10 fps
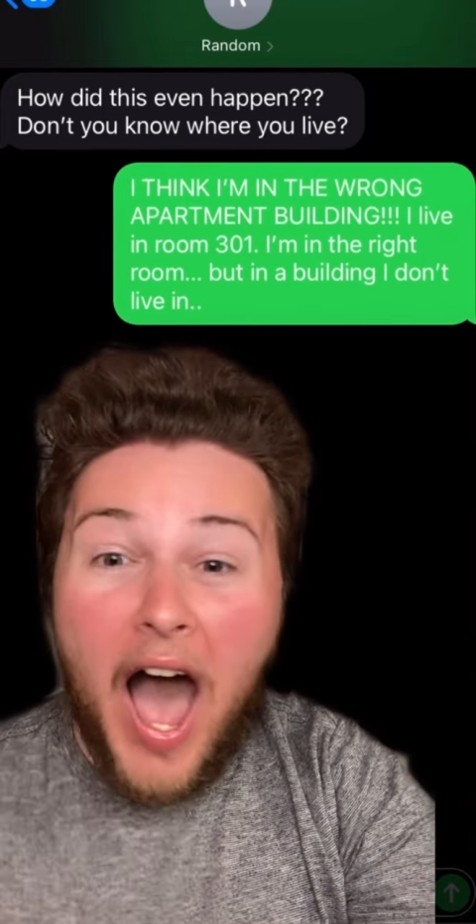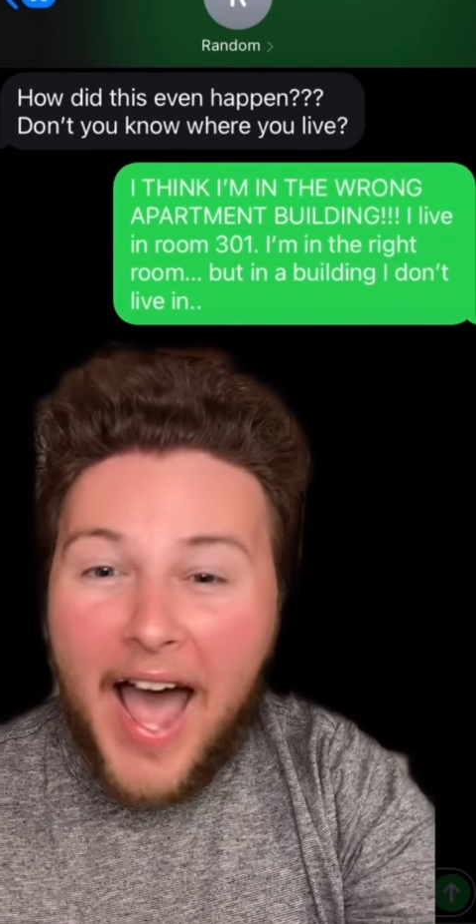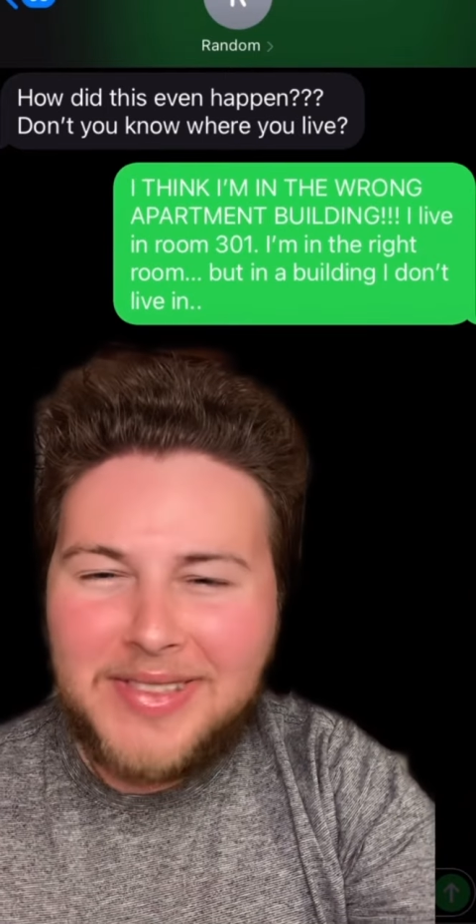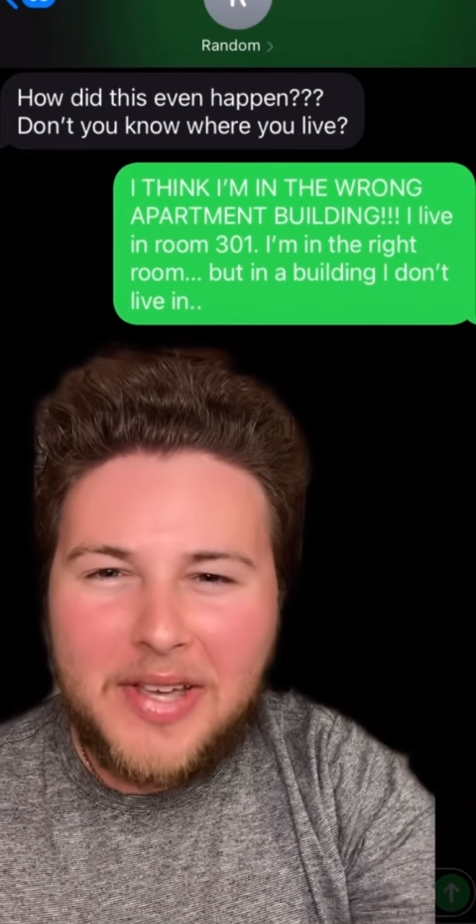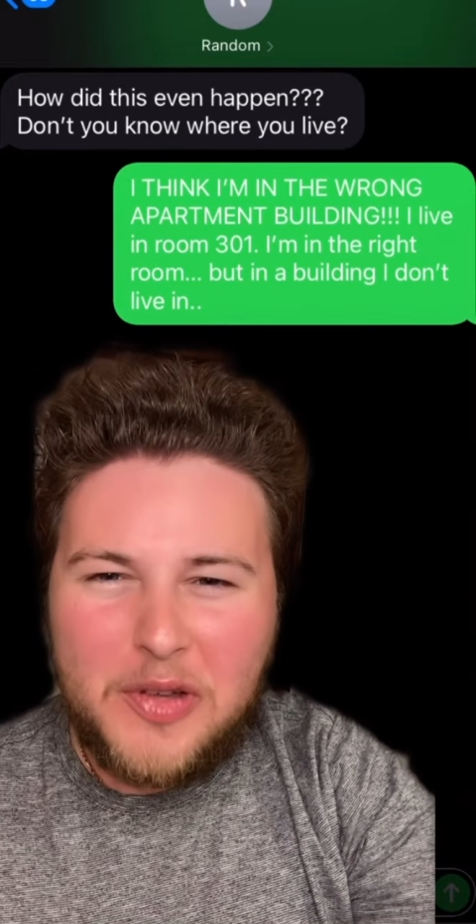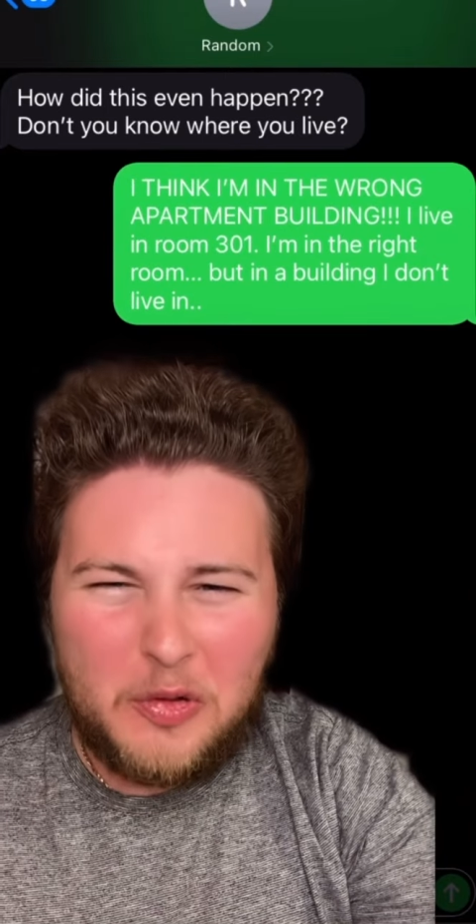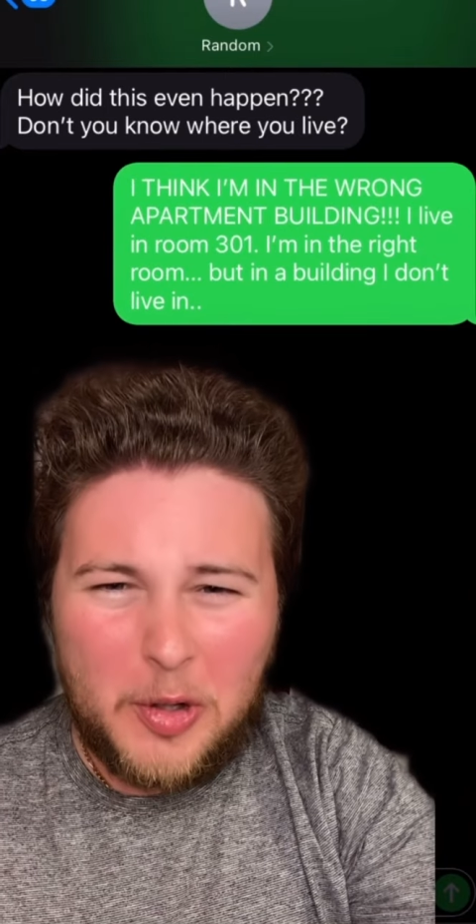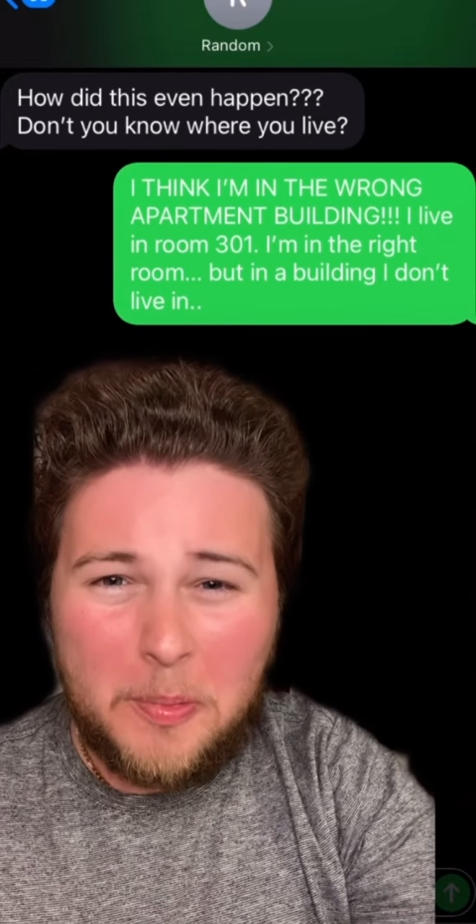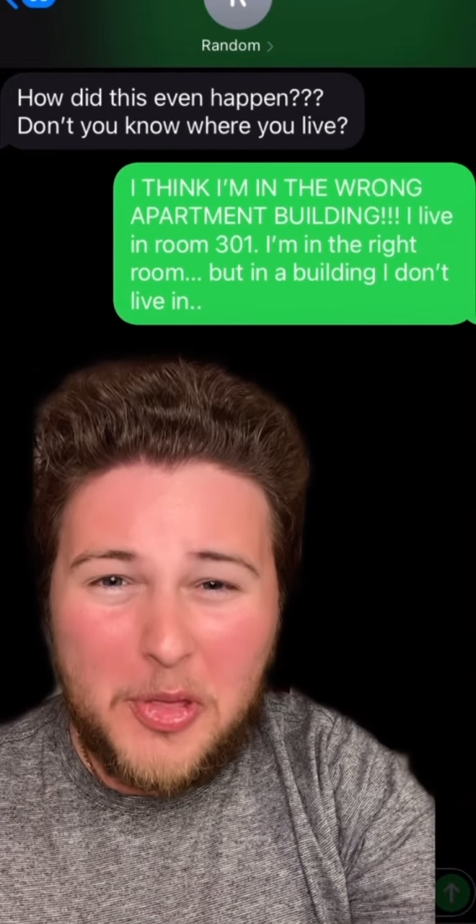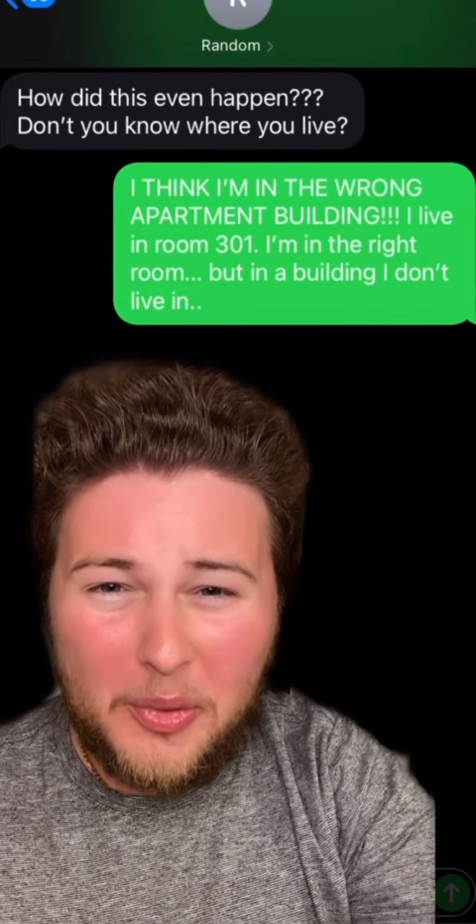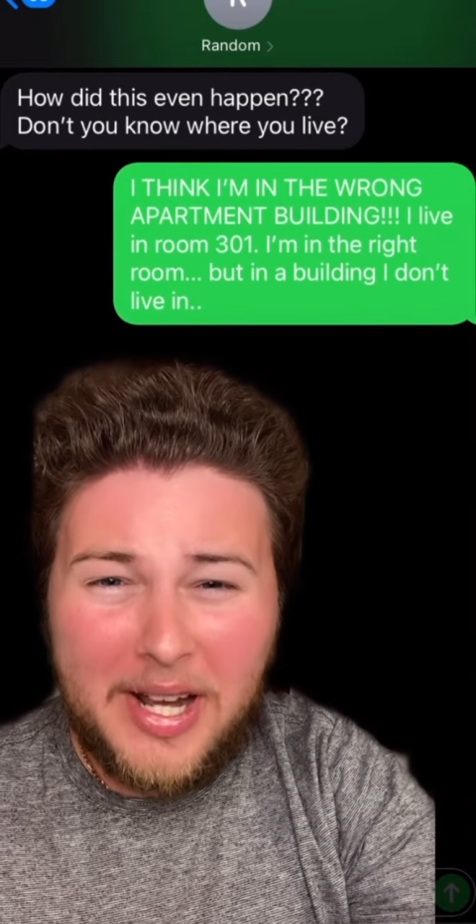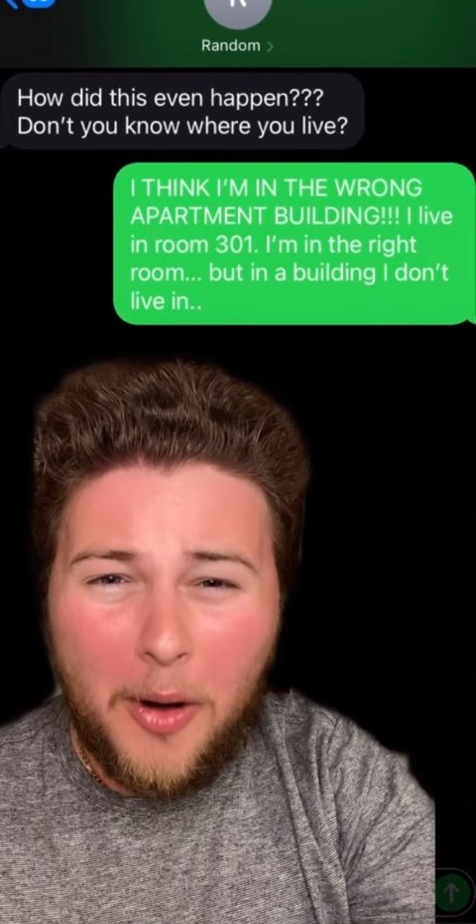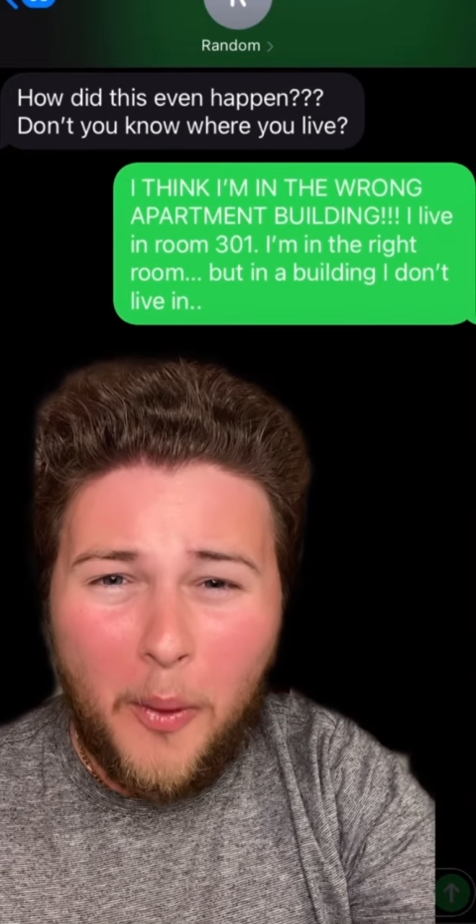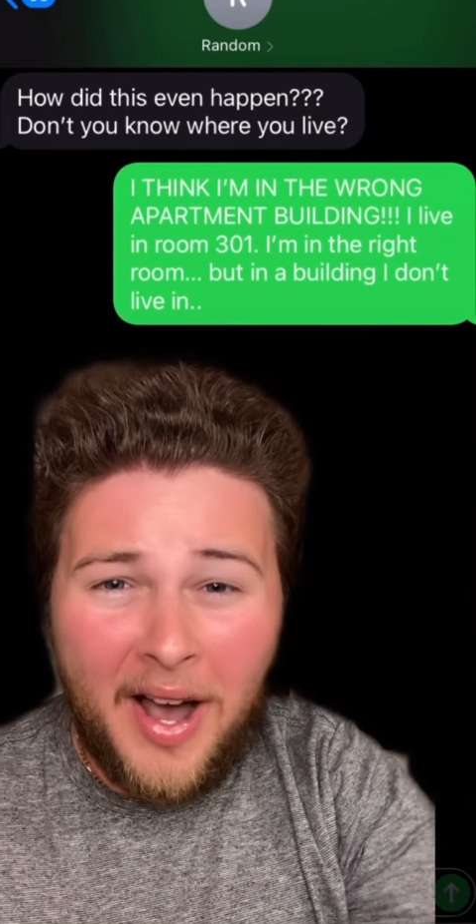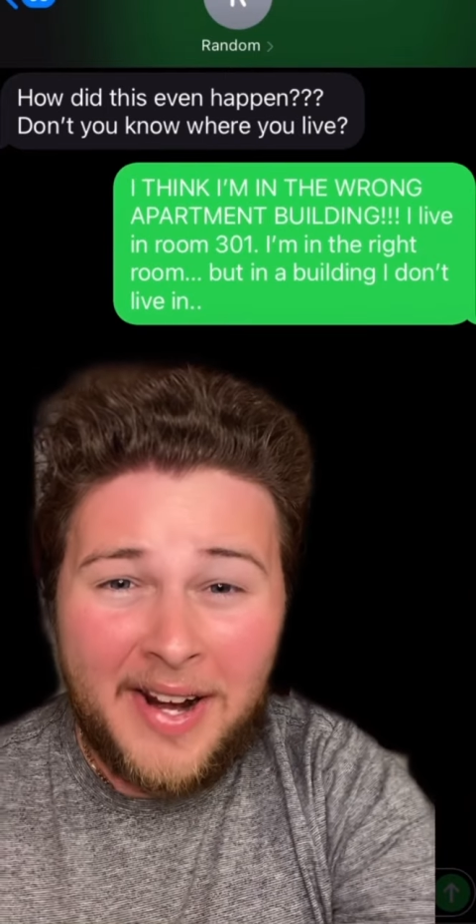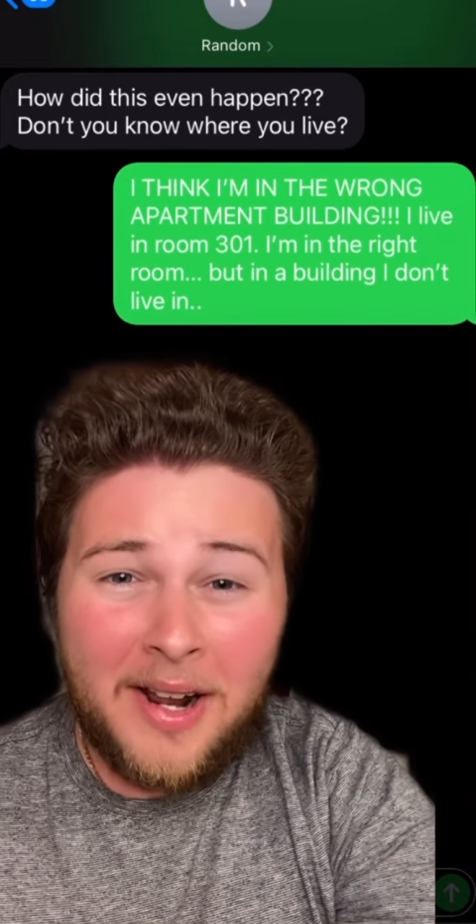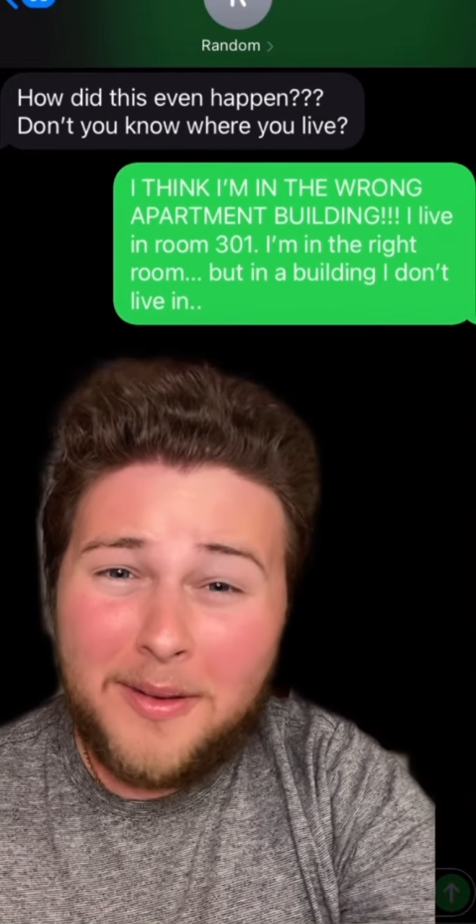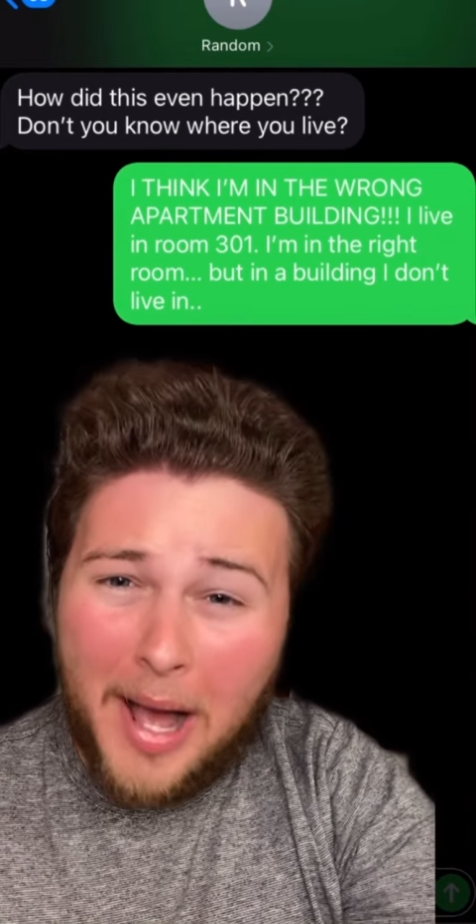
I live in room 301.